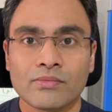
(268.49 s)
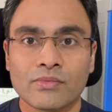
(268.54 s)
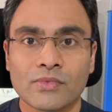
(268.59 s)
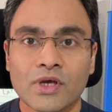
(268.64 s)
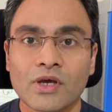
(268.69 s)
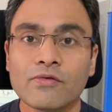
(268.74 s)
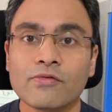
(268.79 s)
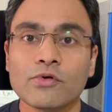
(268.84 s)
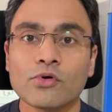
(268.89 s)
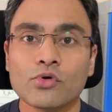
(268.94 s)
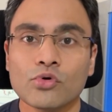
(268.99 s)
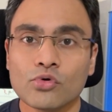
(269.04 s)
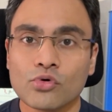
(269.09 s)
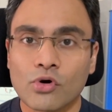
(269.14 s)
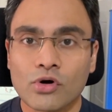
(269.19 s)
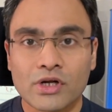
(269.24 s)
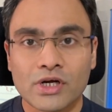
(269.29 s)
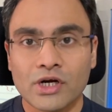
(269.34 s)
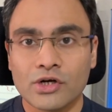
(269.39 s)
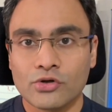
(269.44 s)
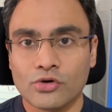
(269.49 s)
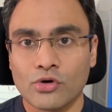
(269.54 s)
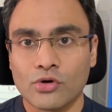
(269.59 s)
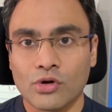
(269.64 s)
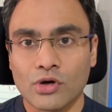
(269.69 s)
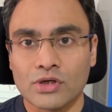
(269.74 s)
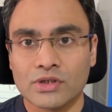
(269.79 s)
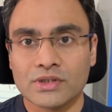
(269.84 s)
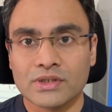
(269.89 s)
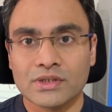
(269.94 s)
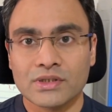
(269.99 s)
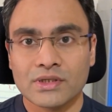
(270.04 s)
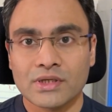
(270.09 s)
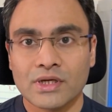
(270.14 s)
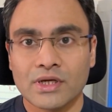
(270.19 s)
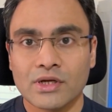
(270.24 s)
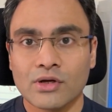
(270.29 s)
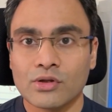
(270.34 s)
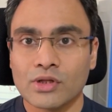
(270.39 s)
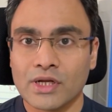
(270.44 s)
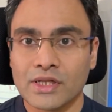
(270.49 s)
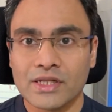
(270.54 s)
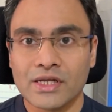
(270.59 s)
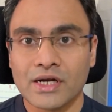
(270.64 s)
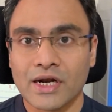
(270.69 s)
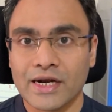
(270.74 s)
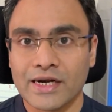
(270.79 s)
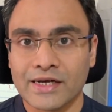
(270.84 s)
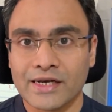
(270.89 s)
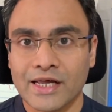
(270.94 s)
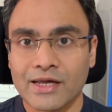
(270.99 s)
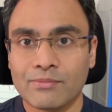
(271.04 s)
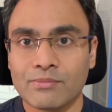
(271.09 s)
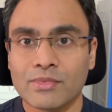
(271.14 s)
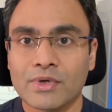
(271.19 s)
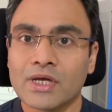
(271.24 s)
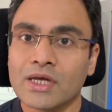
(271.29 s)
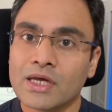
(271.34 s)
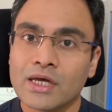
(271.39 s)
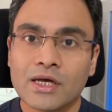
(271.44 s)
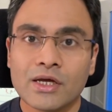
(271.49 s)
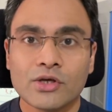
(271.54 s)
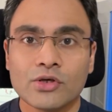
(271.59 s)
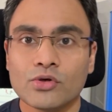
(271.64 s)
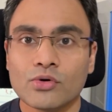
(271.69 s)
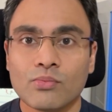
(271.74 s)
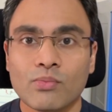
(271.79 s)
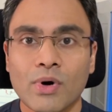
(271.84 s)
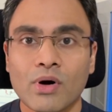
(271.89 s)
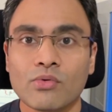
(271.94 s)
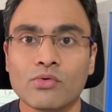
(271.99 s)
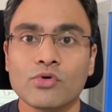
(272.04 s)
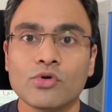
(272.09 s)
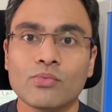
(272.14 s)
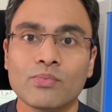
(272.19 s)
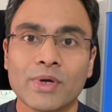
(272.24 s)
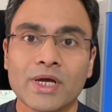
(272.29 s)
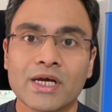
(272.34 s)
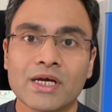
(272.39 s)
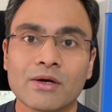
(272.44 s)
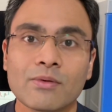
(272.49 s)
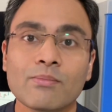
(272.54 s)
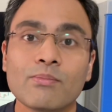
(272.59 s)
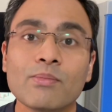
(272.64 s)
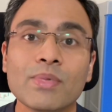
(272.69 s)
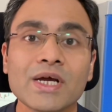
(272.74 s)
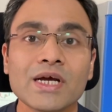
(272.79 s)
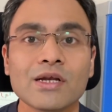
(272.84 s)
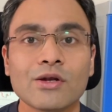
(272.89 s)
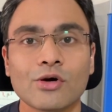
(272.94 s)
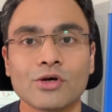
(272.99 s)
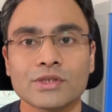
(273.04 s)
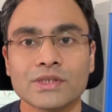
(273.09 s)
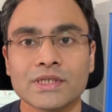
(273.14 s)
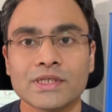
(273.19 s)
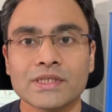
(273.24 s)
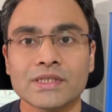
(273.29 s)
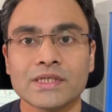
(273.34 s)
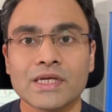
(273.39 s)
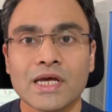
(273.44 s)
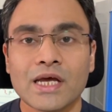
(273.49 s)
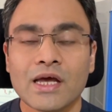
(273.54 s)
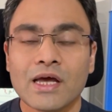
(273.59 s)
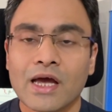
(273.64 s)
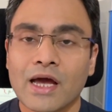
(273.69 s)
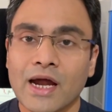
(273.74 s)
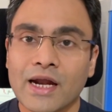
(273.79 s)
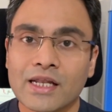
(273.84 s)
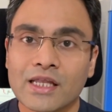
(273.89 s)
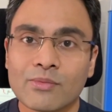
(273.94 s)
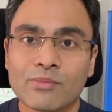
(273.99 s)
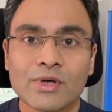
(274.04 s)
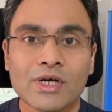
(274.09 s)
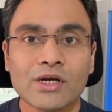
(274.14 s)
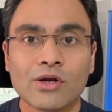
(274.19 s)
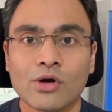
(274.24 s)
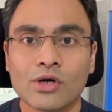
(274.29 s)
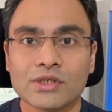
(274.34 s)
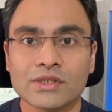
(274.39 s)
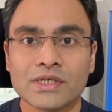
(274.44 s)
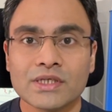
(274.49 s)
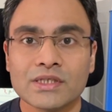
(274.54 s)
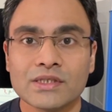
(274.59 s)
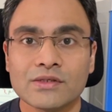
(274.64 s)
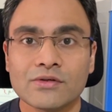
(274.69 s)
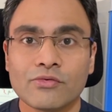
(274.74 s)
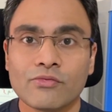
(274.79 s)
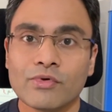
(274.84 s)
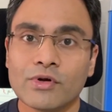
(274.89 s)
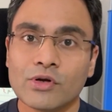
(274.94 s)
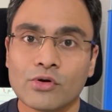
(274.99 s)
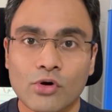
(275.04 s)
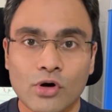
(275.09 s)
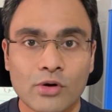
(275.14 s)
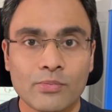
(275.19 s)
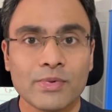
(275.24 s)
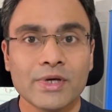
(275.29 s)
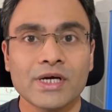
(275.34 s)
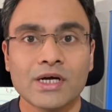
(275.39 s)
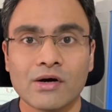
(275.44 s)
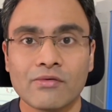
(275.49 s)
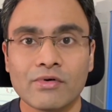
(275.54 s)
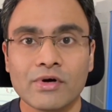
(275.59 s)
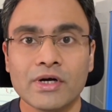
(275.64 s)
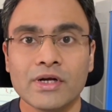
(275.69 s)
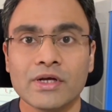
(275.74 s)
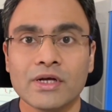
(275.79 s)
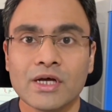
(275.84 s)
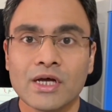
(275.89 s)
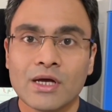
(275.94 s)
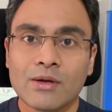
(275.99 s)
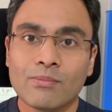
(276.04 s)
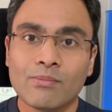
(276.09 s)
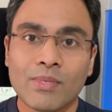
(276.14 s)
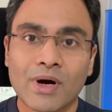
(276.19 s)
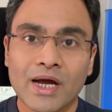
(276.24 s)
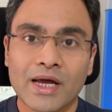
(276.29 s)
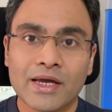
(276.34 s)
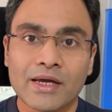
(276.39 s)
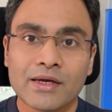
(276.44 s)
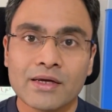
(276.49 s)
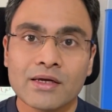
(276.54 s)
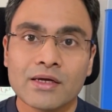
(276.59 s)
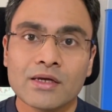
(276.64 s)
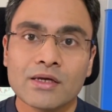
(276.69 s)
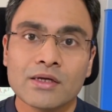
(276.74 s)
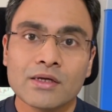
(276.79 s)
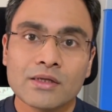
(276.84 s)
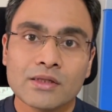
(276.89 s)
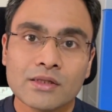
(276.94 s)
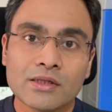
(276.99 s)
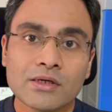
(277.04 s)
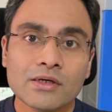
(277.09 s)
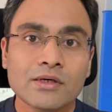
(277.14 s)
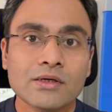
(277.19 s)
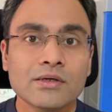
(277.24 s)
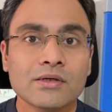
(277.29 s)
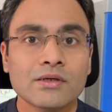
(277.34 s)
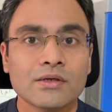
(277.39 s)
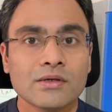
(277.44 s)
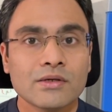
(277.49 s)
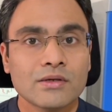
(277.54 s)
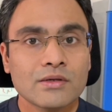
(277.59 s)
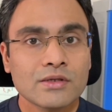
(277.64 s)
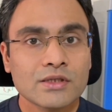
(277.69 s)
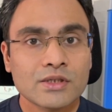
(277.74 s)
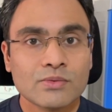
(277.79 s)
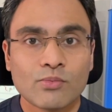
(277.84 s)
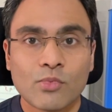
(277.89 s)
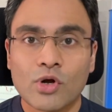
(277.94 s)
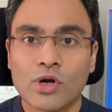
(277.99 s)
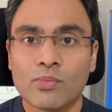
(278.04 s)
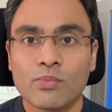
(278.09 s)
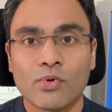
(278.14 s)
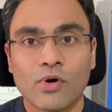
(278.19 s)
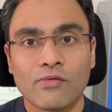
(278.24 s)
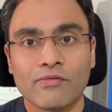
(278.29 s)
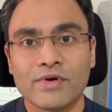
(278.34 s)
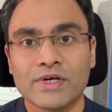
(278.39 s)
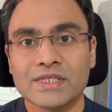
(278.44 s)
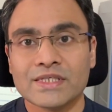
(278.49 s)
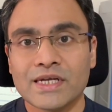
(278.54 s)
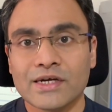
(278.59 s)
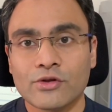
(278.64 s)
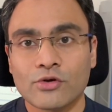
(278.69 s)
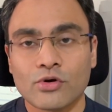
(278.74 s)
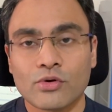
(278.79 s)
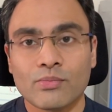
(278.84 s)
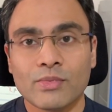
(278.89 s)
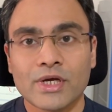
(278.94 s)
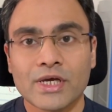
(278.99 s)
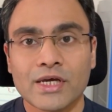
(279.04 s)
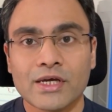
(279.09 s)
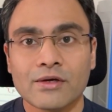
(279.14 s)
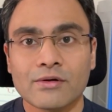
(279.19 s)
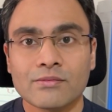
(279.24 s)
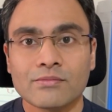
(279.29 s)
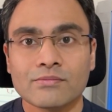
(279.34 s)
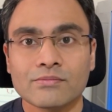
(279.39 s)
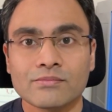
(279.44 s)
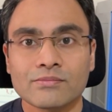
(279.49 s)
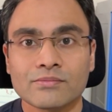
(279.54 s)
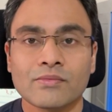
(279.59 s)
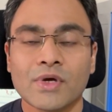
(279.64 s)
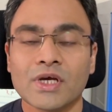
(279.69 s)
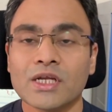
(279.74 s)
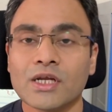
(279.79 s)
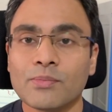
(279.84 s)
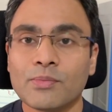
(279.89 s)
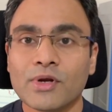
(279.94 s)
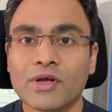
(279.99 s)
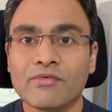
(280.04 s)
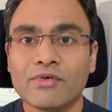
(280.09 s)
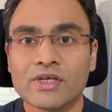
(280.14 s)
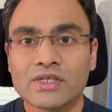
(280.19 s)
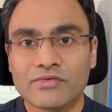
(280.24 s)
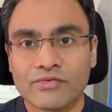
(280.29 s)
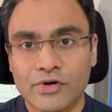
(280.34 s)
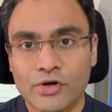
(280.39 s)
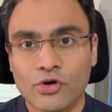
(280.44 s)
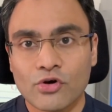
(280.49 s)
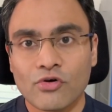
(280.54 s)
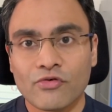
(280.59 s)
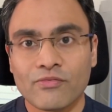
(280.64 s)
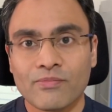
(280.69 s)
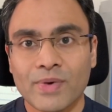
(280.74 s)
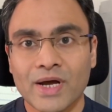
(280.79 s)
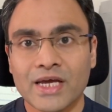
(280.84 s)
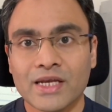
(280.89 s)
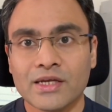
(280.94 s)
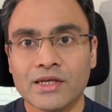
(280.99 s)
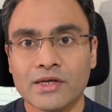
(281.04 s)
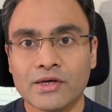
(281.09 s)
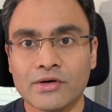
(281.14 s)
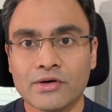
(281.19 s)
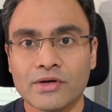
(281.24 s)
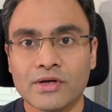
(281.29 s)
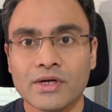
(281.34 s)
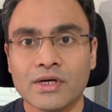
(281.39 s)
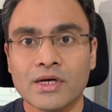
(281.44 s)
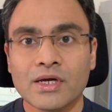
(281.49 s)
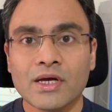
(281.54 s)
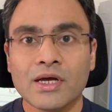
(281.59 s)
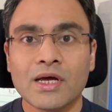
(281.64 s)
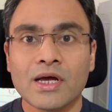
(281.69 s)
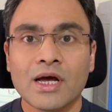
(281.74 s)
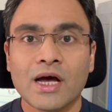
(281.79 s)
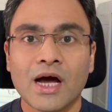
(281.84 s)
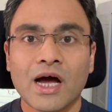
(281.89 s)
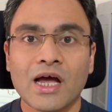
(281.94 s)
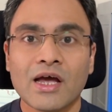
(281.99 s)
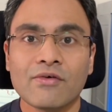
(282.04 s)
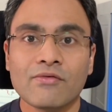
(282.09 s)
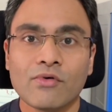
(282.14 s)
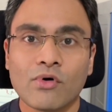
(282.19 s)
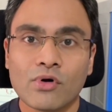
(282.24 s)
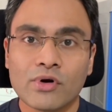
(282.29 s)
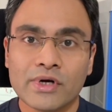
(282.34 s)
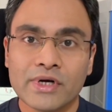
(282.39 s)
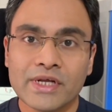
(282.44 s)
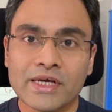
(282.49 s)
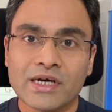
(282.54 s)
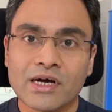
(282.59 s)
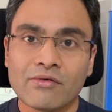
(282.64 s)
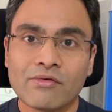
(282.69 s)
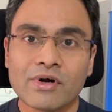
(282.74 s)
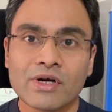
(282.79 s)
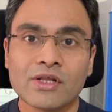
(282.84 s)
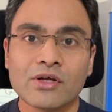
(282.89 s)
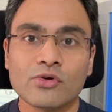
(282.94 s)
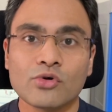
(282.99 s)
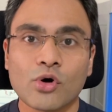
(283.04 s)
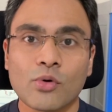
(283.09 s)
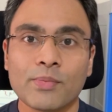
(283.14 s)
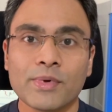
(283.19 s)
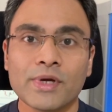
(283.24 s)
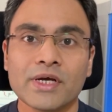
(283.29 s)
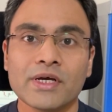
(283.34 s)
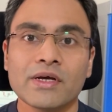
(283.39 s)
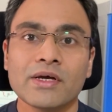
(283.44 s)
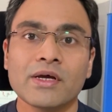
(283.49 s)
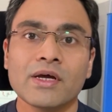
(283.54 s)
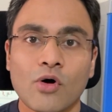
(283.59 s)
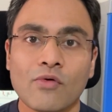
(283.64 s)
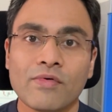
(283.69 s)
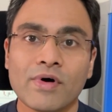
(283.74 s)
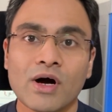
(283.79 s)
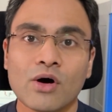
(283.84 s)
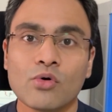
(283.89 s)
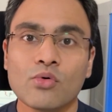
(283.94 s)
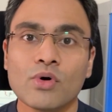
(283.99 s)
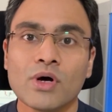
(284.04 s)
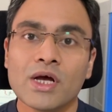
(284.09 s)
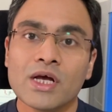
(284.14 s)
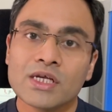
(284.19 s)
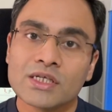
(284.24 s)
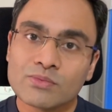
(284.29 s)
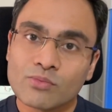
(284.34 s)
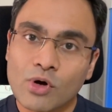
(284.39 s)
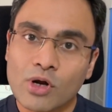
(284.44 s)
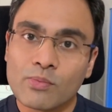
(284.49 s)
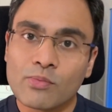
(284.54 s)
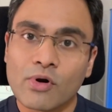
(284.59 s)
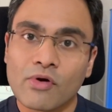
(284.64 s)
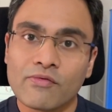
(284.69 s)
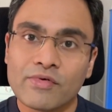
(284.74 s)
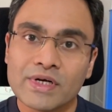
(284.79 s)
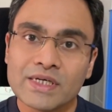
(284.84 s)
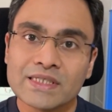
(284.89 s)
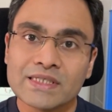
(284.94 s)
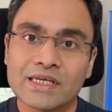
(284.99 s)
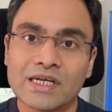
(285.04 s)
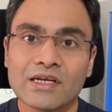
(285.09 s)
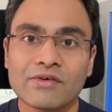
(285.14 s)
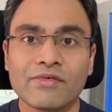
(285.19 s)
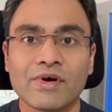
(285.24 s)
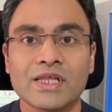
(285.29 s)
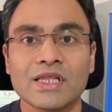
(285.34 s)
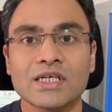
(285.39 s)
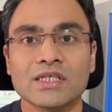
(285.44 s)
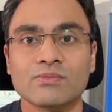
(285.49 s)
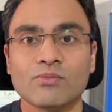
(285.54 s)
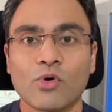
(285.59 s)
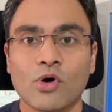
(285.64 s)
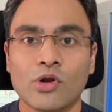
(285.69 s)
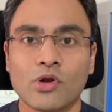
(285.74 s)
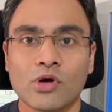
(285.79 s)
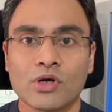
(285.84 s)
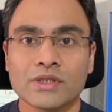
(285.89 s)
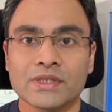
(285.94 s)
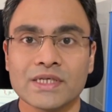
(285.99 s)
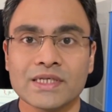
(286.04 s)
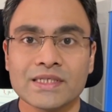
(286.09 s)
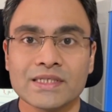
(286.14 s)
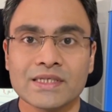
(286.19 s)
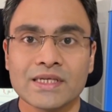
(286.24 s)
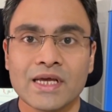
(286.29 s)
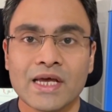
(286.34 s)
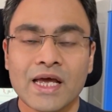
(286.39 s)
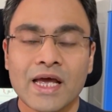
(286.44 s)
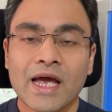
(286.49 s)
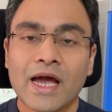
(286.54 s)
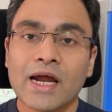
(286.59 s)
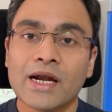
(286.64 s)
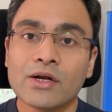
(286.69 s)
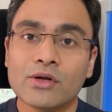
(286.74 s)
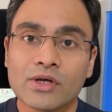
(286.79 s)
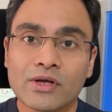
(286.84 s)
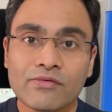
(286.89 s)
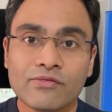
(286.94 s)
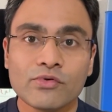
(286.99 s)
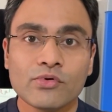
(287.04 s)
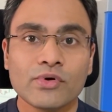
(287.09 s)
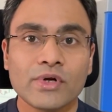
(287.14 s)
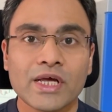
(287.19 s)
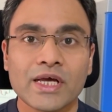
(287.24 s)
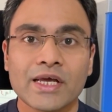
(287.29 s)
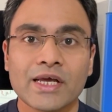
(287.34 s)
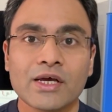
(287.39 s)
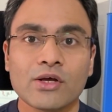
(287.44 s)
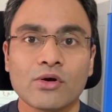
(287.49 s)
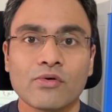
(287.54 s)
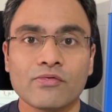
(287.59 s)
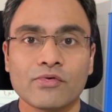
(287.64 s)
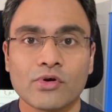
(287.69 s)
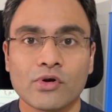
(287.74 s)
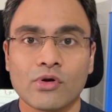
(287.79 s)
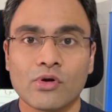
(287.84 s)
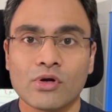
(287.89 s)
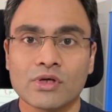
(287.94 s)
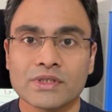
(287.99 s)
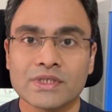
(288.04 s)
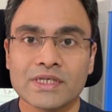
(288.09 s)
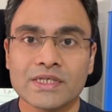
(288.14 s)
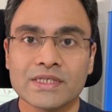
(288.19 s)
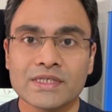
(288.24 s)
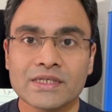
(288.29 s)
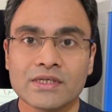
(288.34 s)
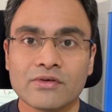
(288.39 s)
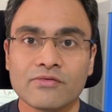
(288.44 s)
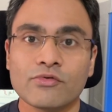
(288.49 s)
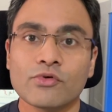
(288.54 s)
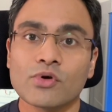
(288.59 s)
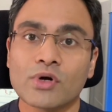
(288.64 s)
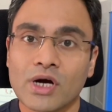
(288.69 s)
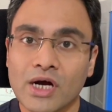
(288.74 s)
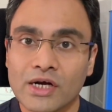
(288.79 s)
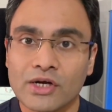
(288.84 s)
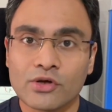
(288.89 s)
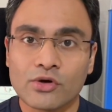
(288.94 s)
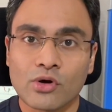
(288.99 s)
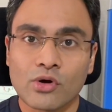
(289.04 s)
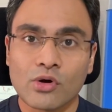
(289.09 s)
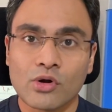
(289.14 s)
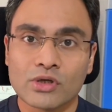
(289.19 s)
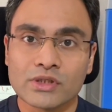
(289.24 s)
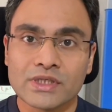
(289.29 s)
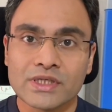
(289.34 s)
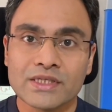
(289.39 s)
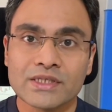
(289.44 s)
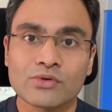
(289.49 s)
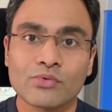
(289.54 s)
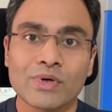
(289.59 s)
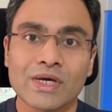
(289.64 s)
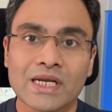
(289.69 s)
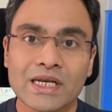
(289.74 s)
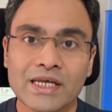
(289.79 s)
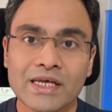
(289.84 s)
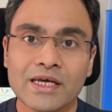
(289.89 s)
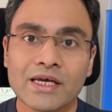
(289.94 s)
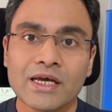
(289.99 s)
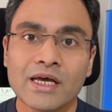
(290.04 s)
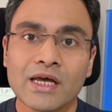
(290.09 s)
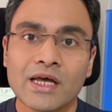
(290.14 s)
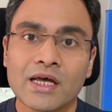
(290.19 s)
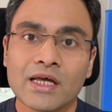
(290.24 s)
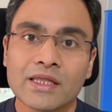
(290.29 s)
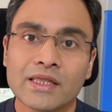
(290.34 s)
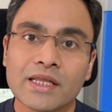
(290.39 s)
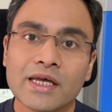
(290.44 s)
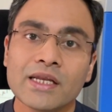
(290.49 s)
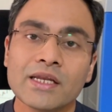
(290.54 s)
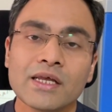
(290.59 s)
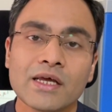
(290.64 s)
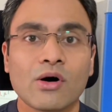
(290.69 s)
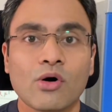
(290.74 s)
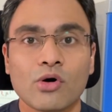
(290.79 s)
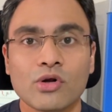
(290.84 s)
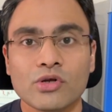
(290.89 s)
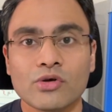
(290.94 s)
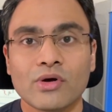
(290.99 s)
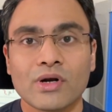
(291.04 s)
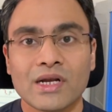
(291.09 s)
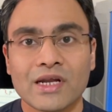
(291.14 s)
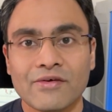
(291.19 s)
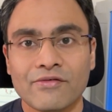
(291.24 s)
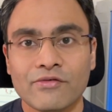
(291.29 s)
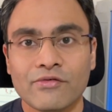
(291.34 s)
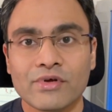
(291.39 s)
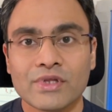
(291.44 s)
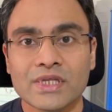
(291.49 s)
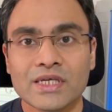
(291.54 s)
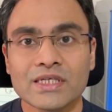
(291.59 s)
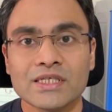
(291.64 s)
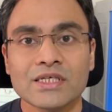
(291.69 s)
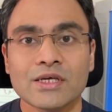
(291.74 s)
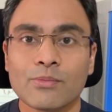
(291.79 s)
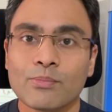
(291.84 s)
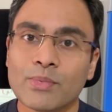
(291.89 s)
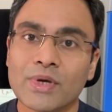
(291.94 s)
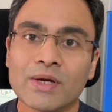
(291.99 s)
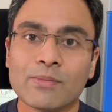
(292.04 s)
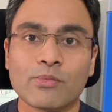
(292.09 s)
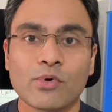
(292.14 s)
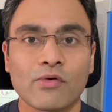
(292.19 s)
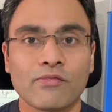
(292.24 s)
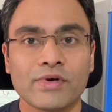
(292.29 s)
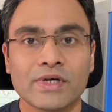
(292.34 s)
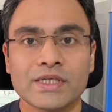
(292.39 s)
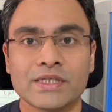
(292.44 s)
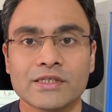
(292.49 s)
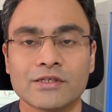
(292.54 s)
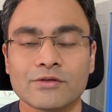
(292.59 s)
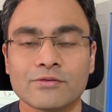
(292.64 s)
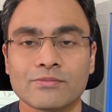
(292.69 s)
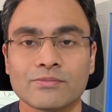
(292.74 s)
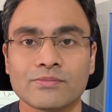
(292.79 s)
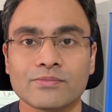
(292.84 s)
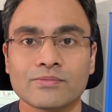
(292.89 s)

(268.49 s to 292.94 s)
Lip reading: If you do not cut your loss at the right time, you're bound to make big losses, and the big losses will not be covered by the small profits that you are making. In a previous video of mine here, I have already covered the topic of how small profits nullify the small losses, and if you take care of your losses, if you cut your losses quickly, then all you are left with is big profits.